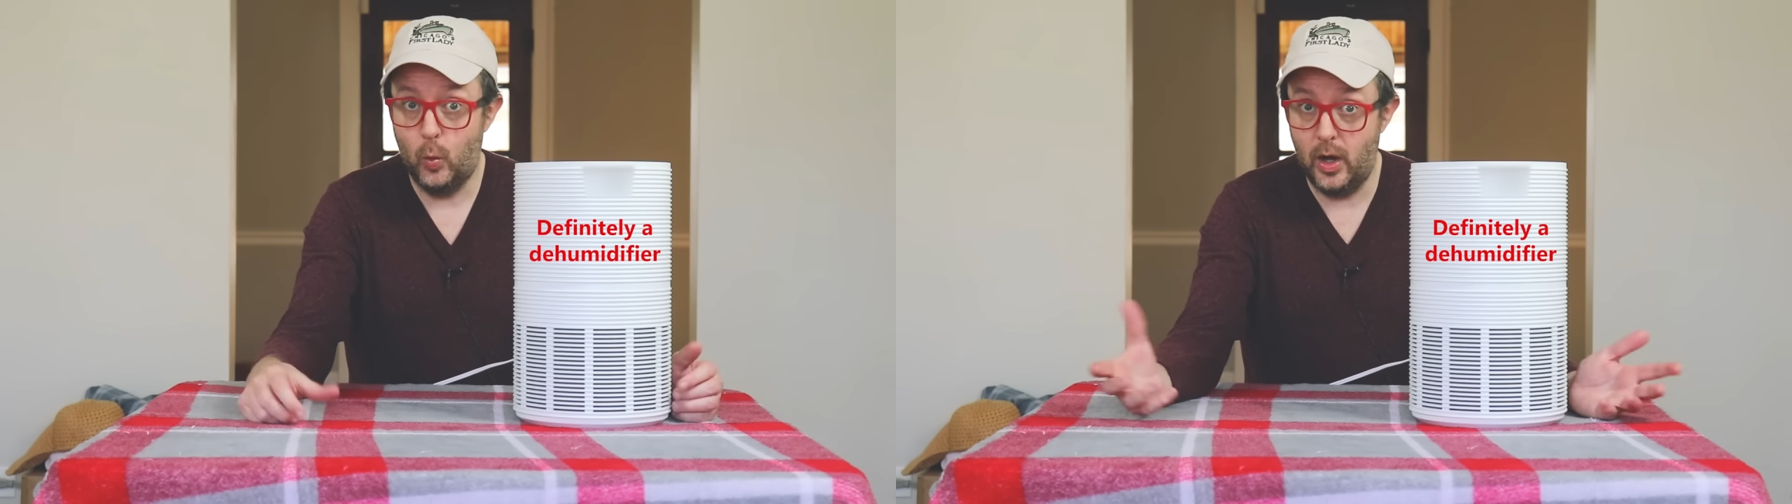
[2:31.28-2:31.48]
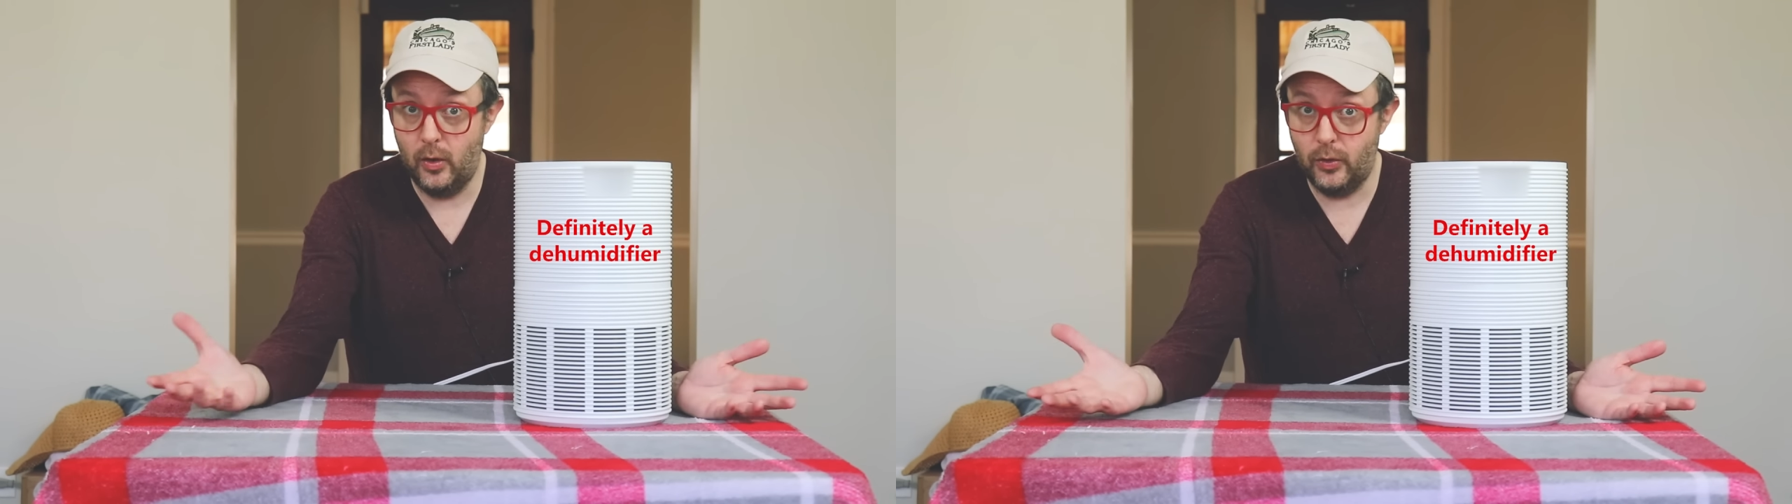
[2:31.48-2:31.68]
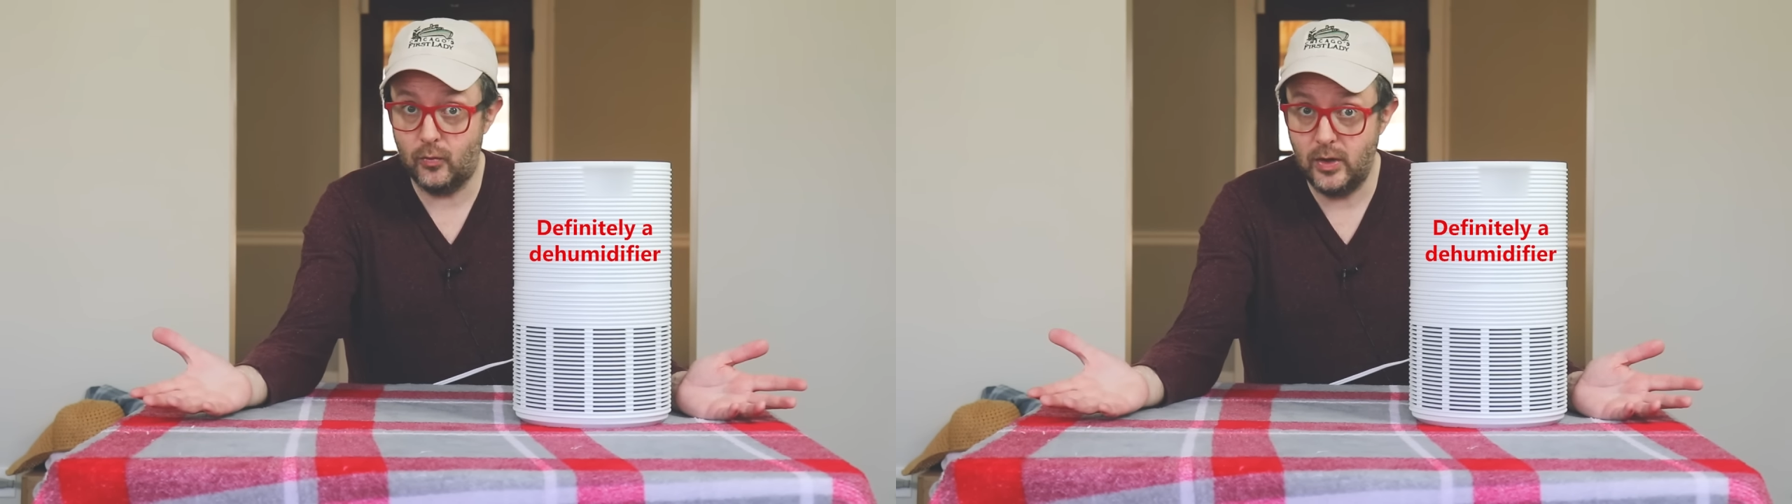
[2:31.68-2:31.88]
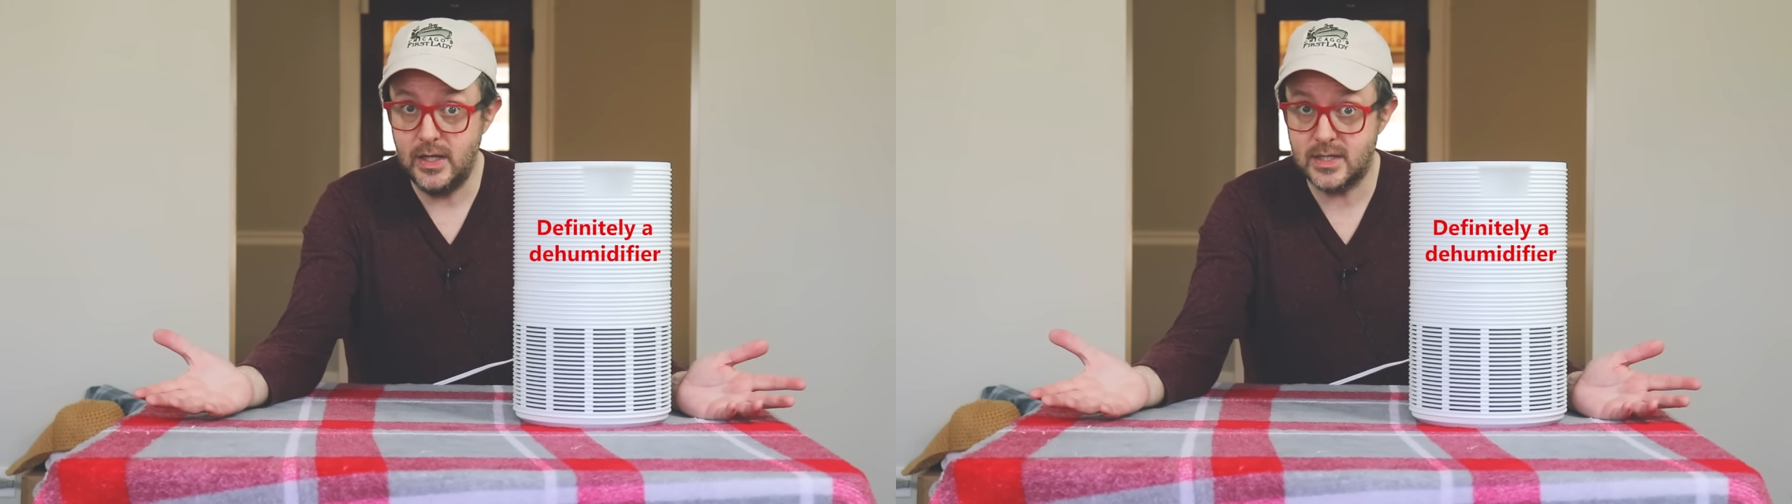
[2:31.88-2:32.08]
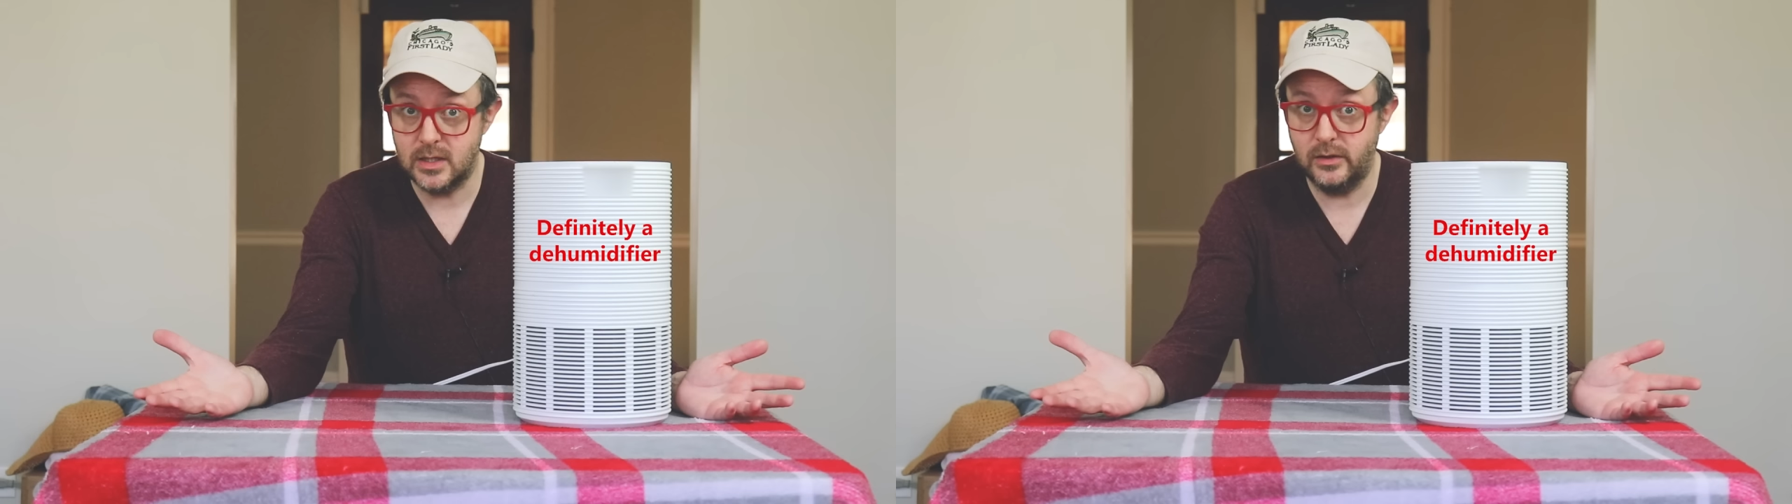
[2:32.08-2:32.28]
Well, the
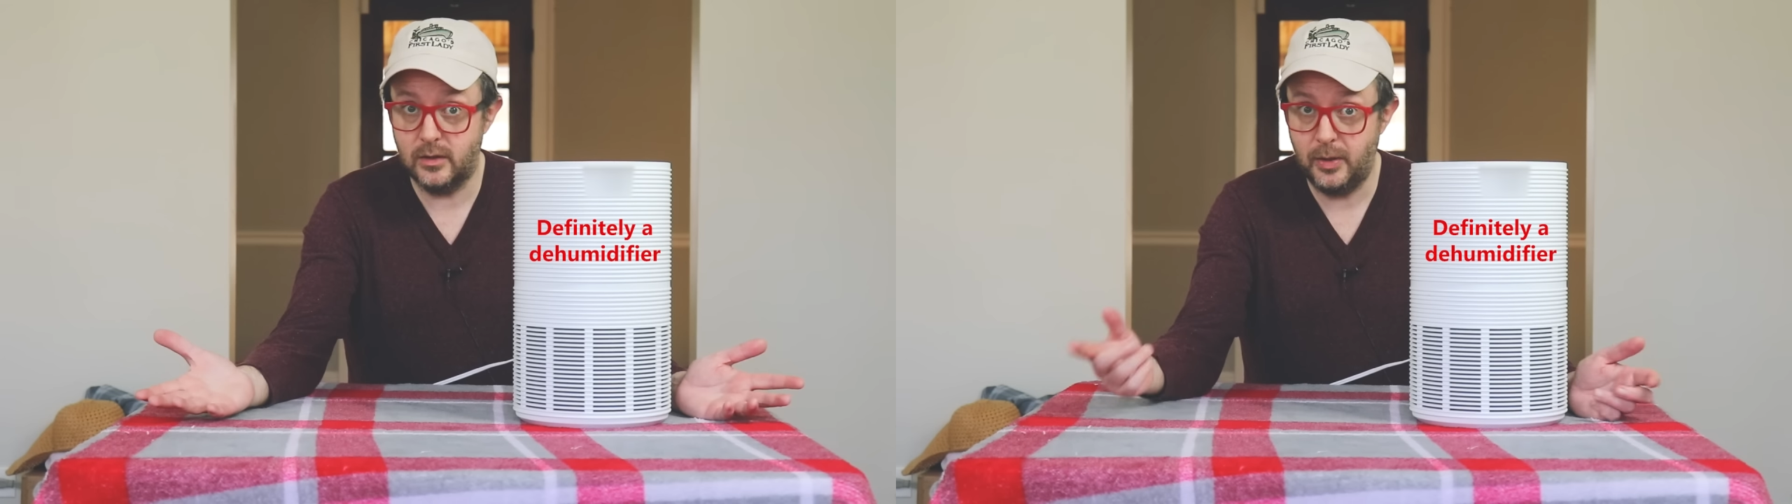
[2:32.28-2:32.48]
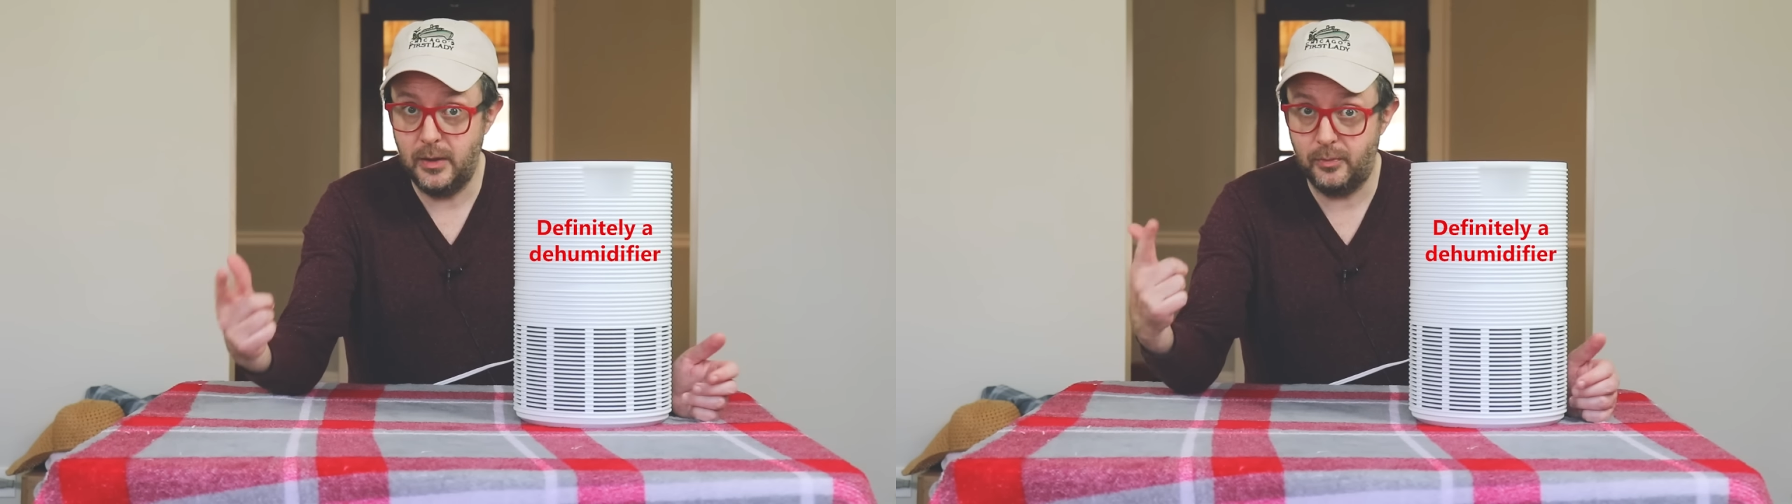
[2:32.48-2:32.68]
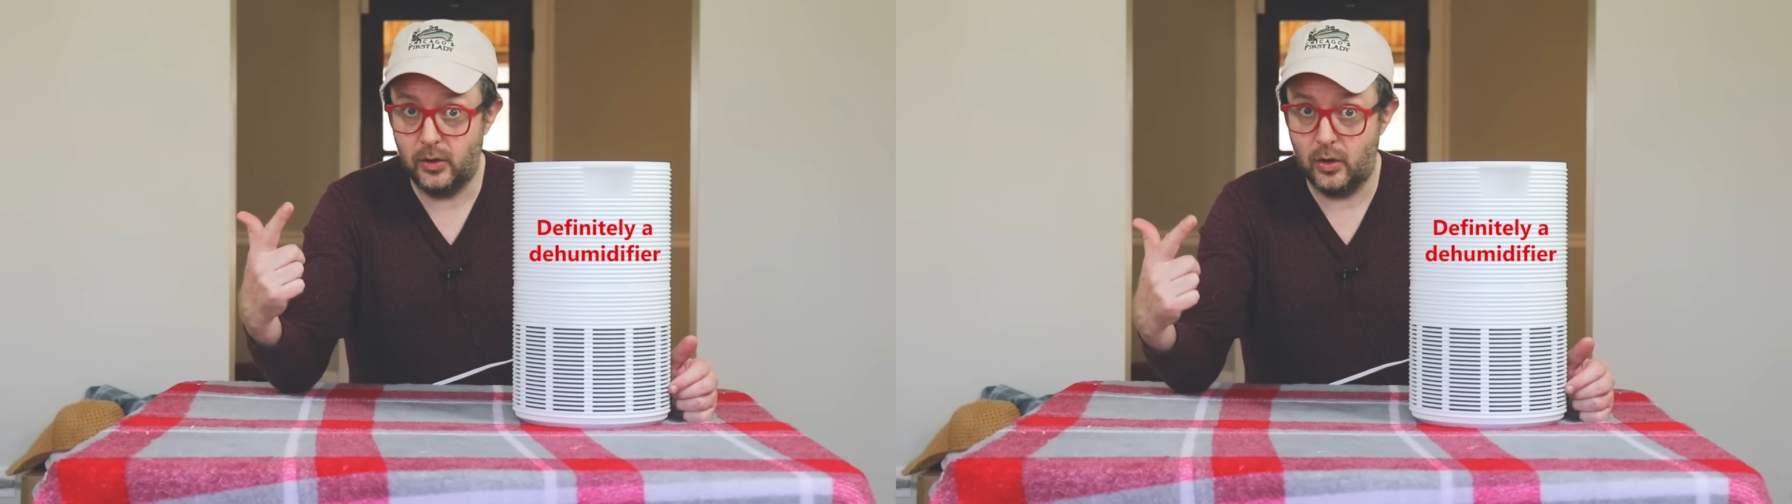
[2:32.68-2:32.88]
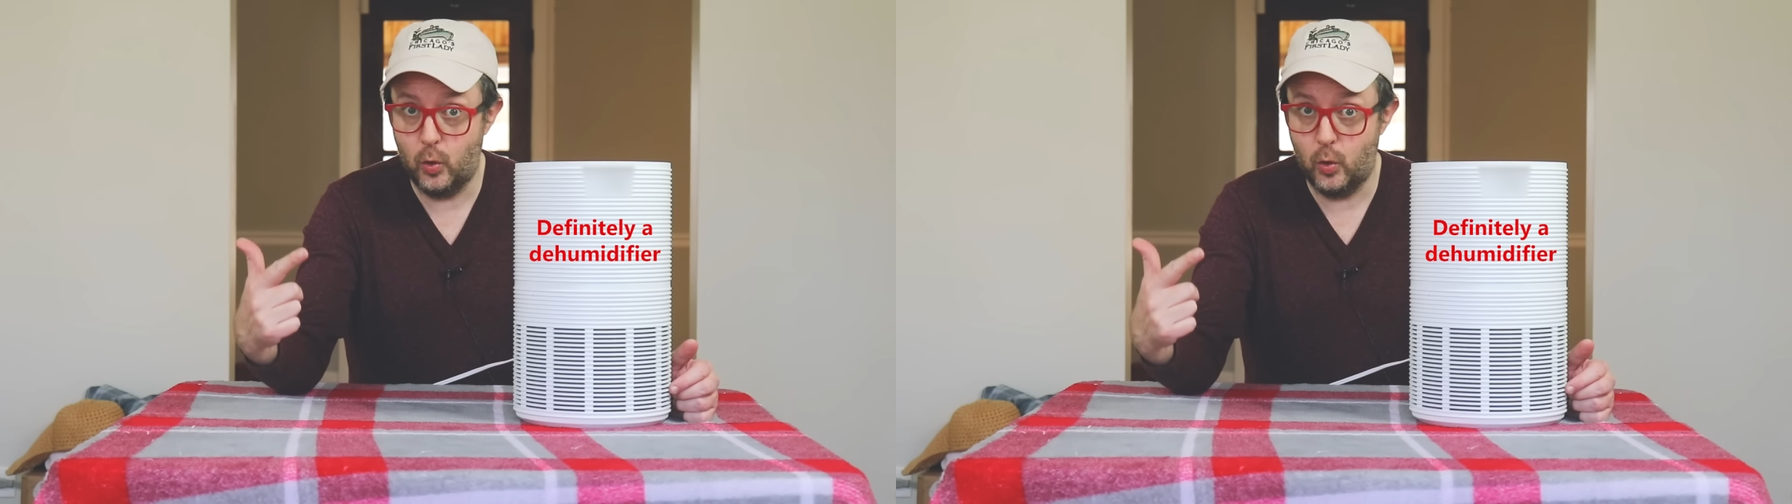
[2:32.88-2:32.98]
reason that people on